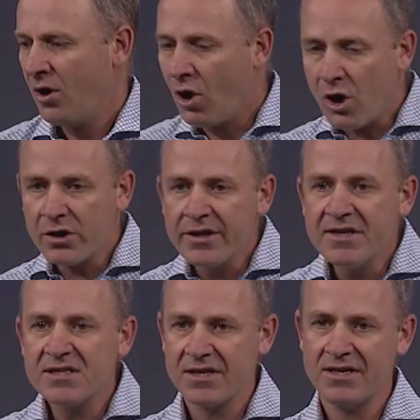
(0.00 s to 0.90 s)
All of
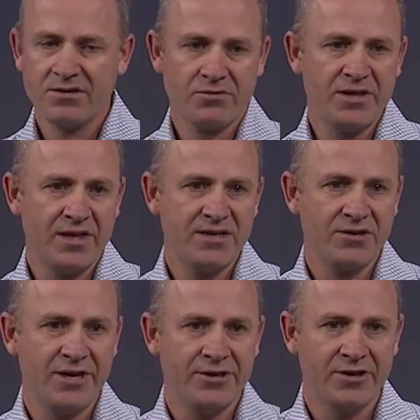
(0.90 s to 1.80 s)
these th- three things
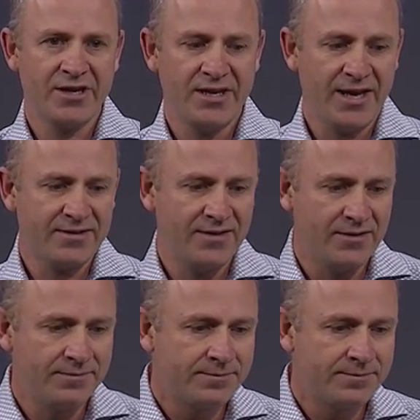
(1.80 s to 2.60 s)
are interconnected.